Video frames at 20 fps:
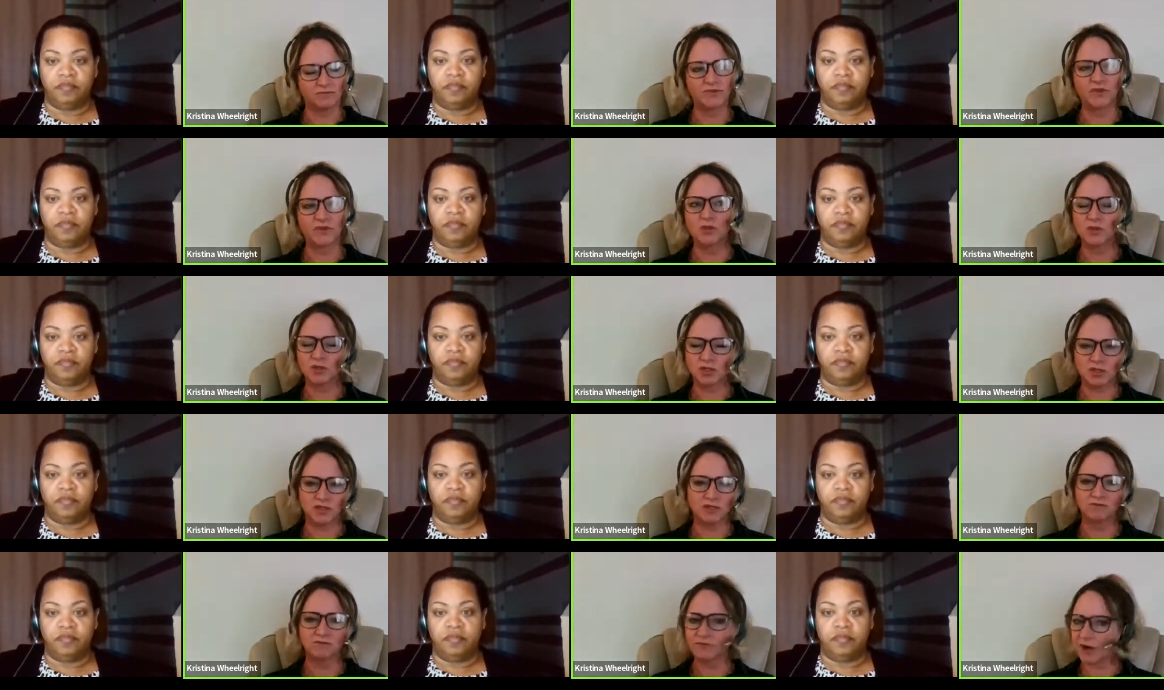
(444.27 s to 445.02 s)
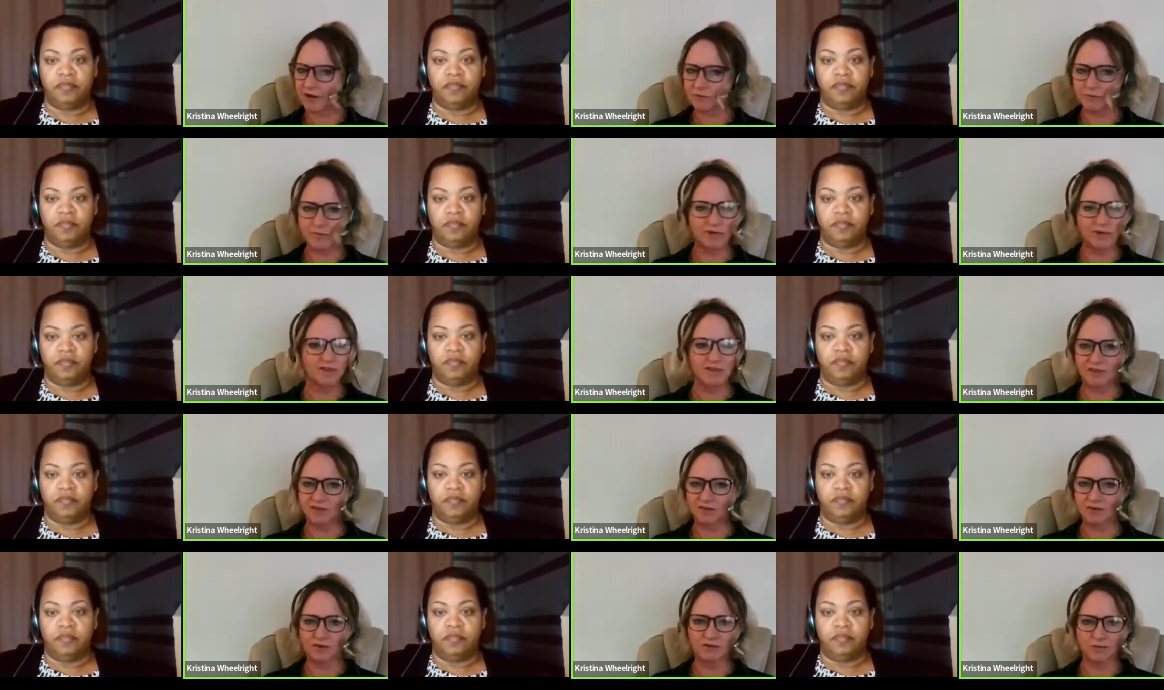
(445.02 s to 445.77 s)
Speaker 1: usually
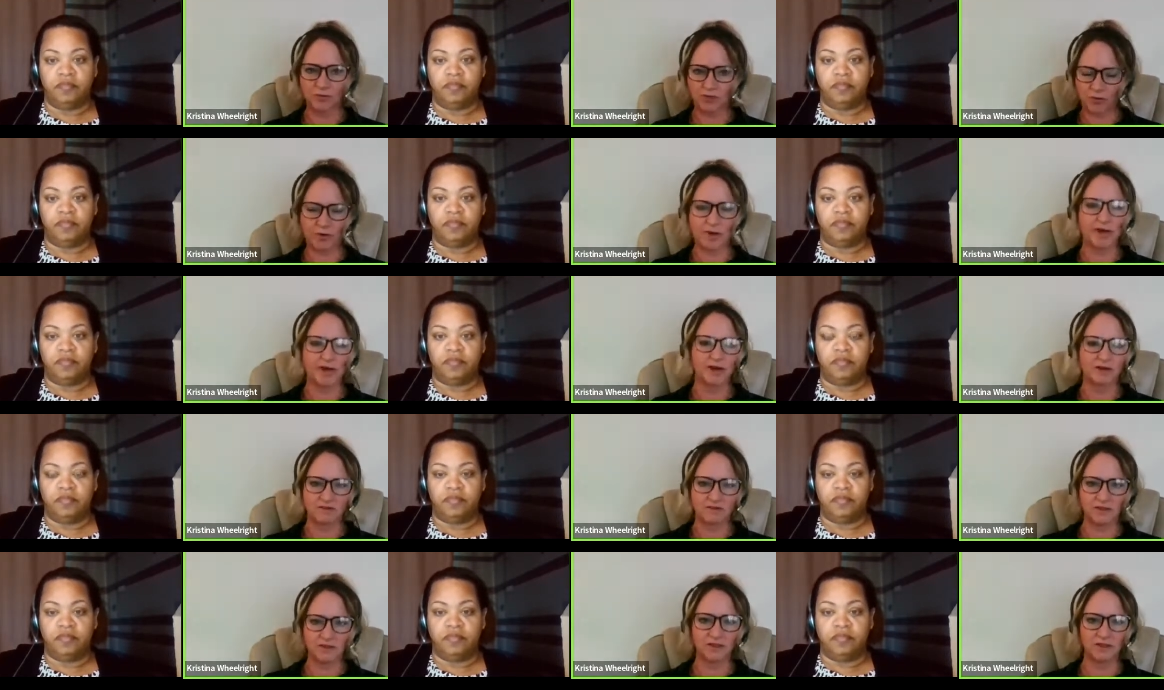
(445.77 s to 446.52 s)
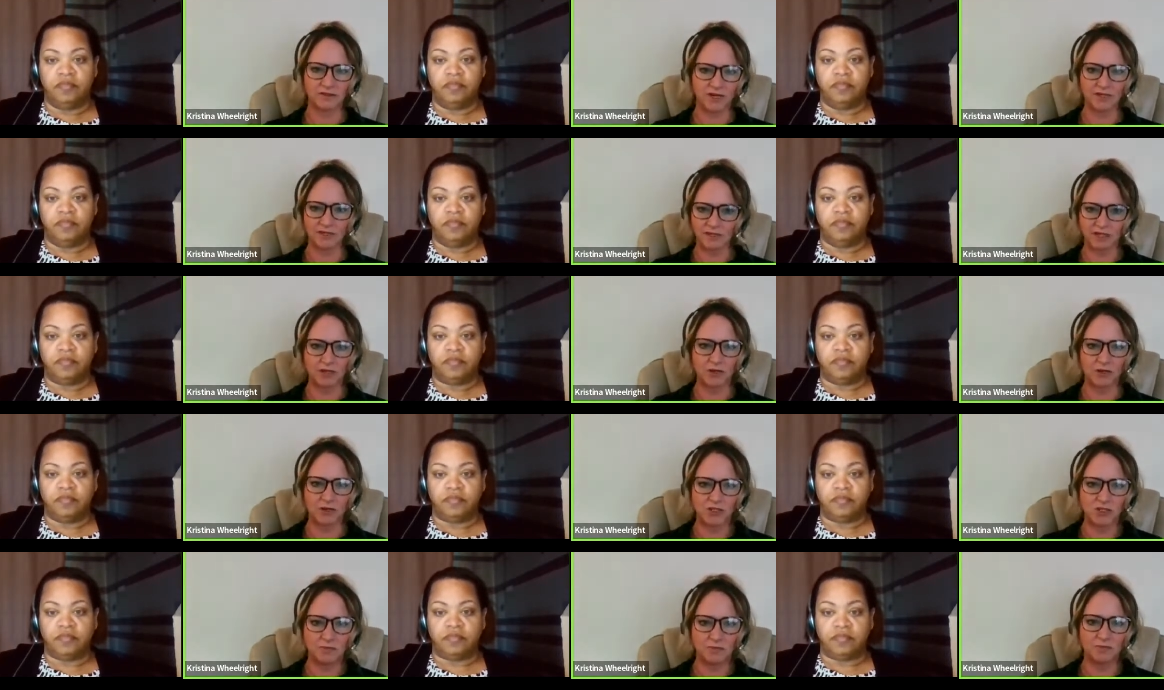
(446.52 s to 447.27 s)
recommended or required for a
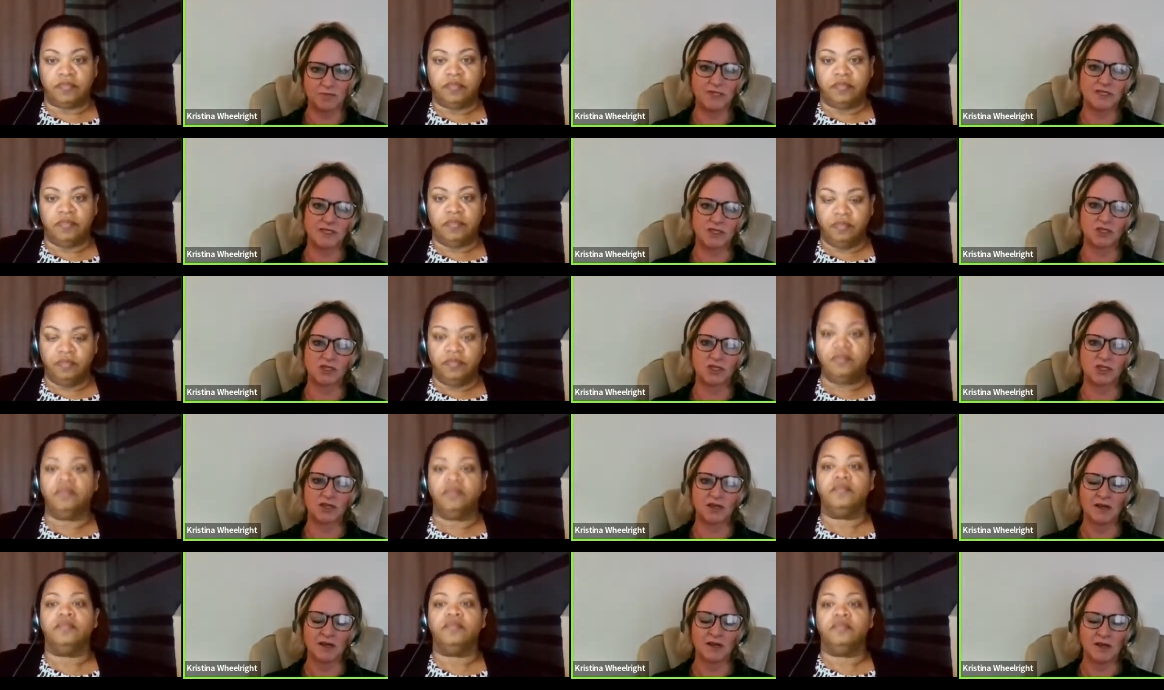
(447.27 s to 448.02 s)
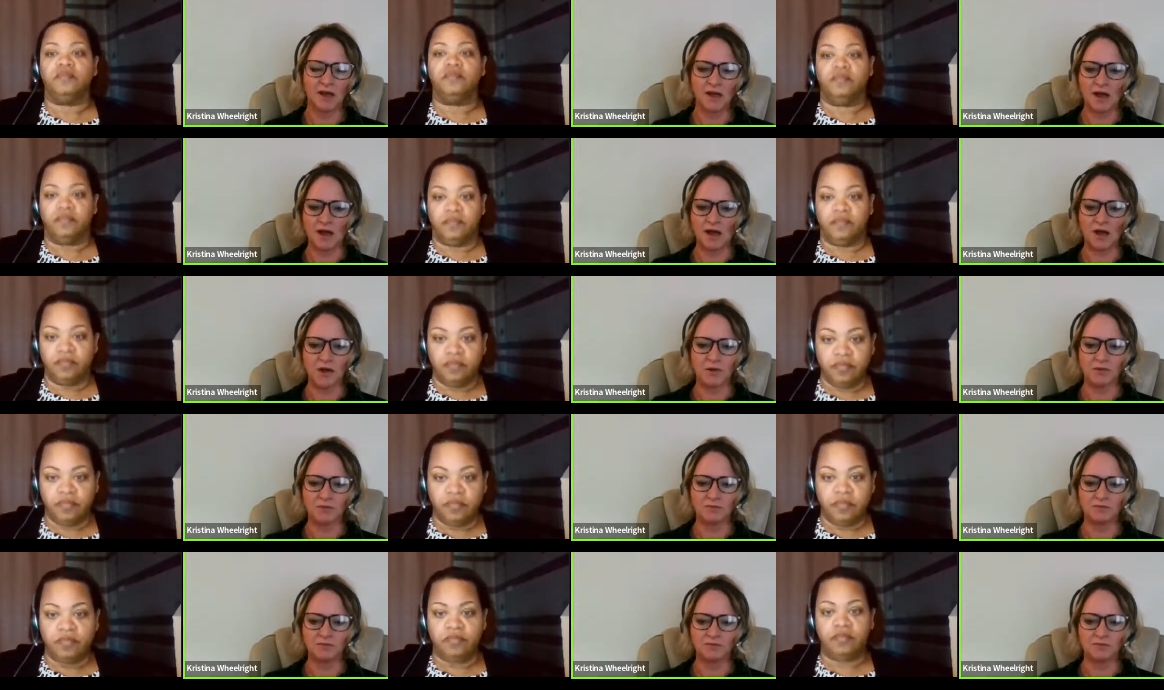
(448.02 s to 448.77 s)
leadership position.
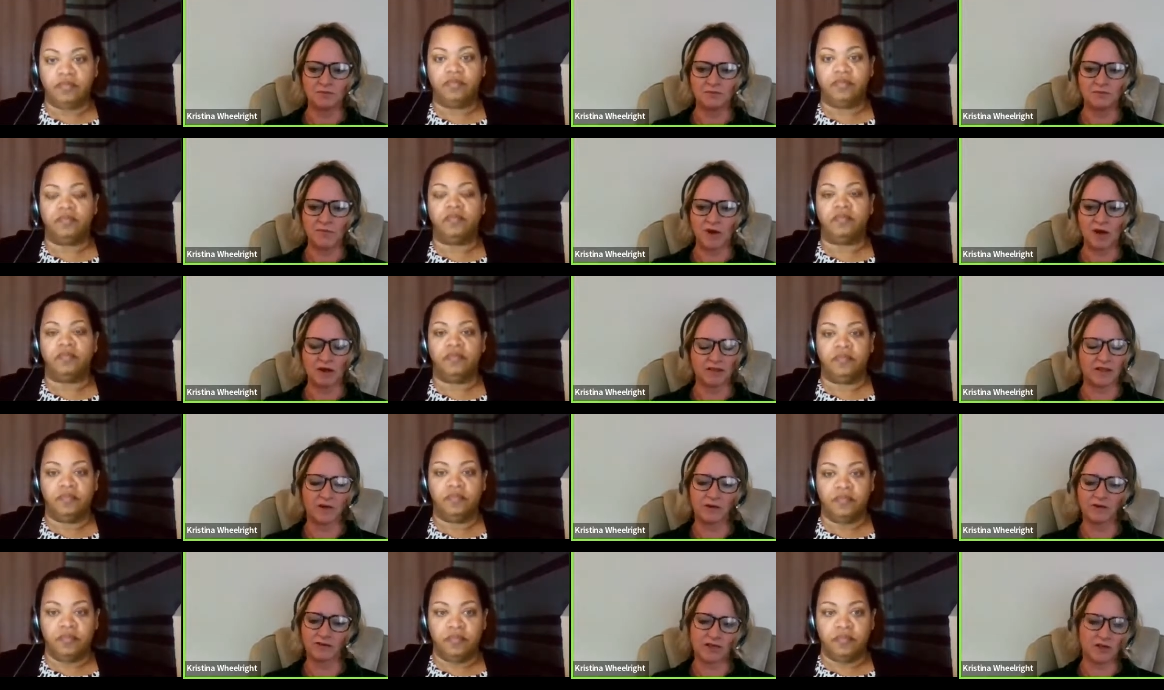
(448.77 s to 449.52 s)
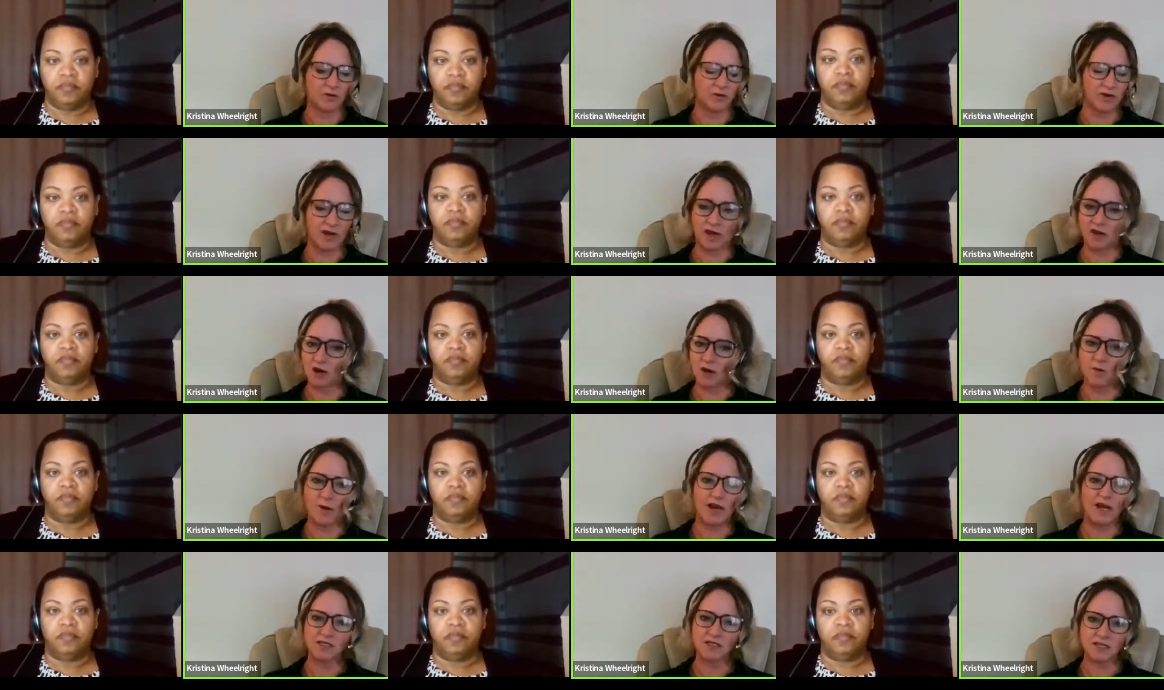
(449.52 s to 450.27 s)
Um, although, you know, not
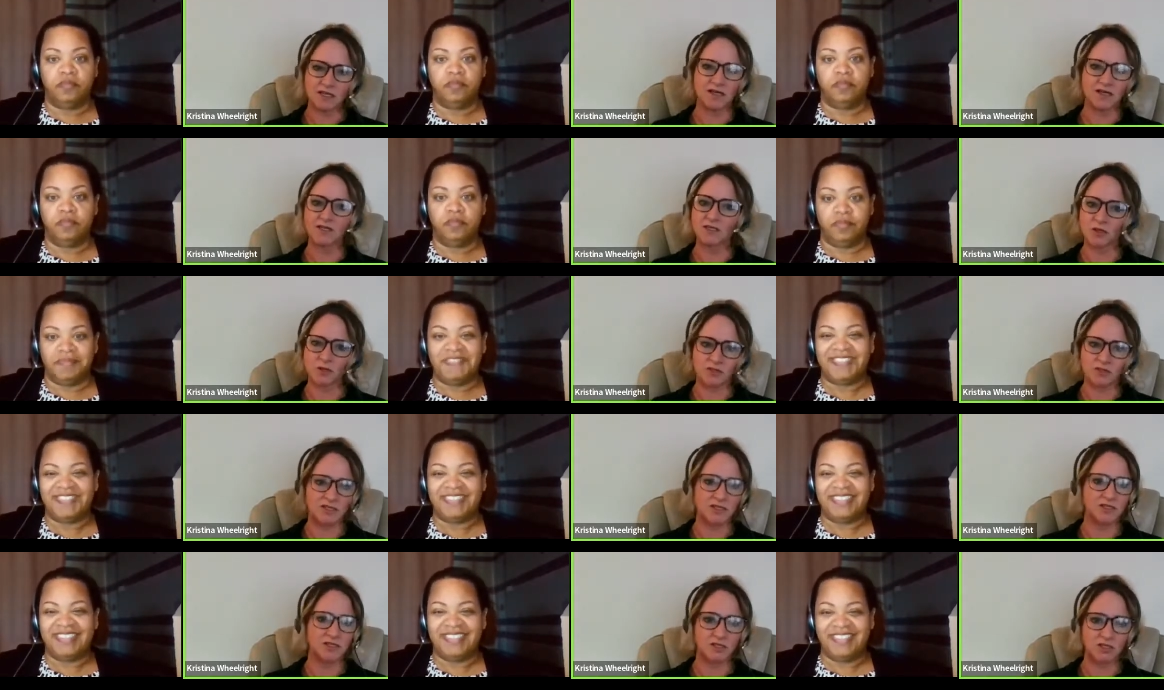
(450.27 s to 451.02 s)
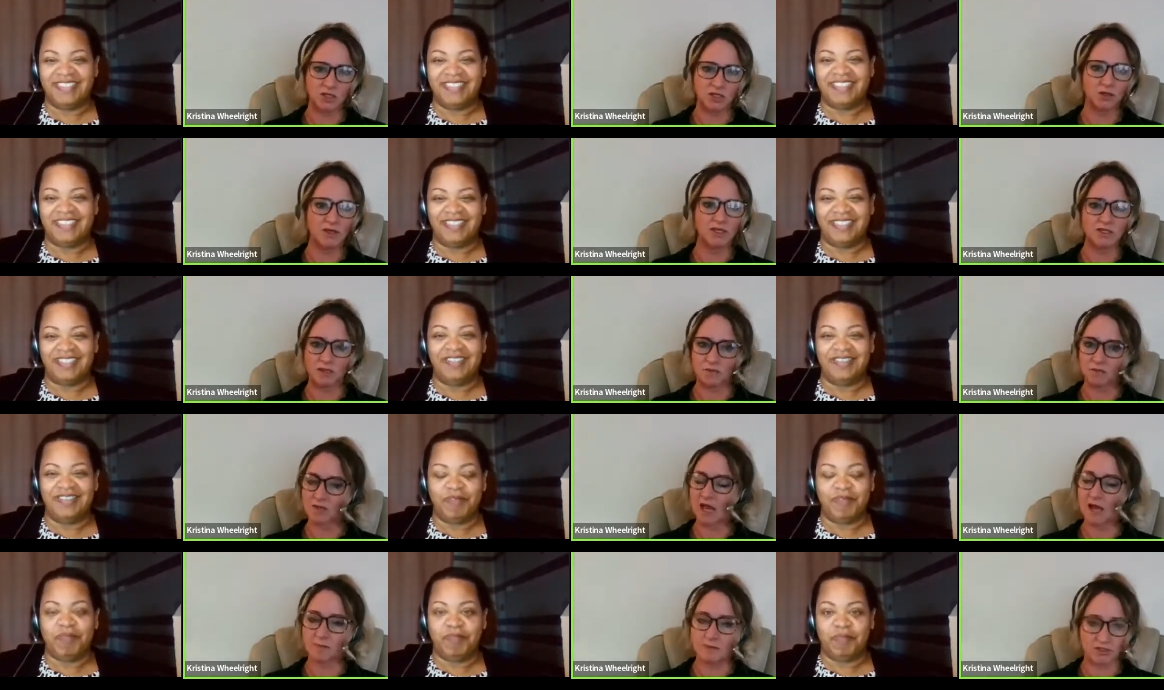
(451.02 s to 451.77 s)
always. An associate's degree
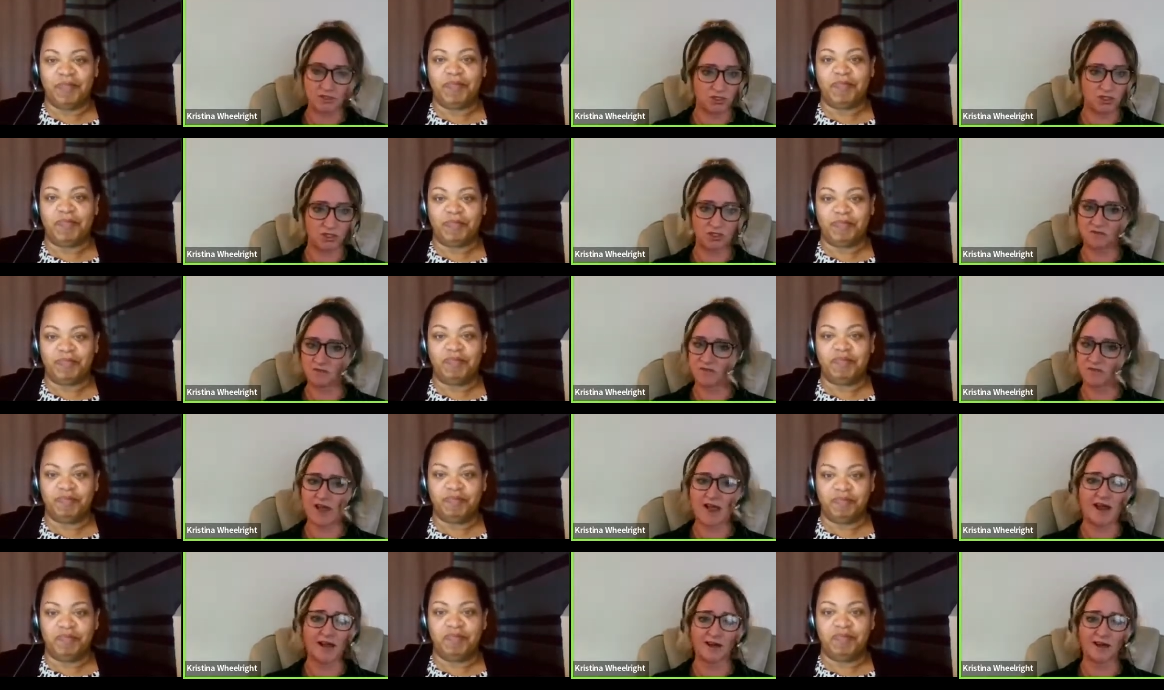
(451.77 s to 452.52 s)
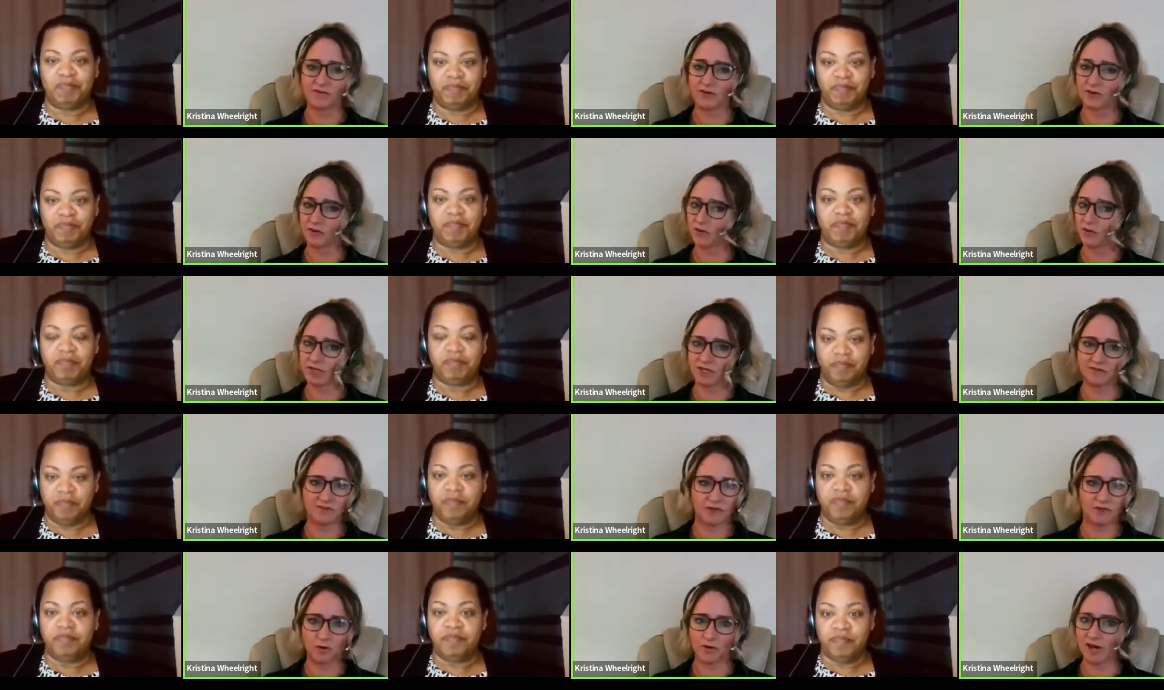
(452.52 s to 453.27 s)
sometimes is just fine if you're looking for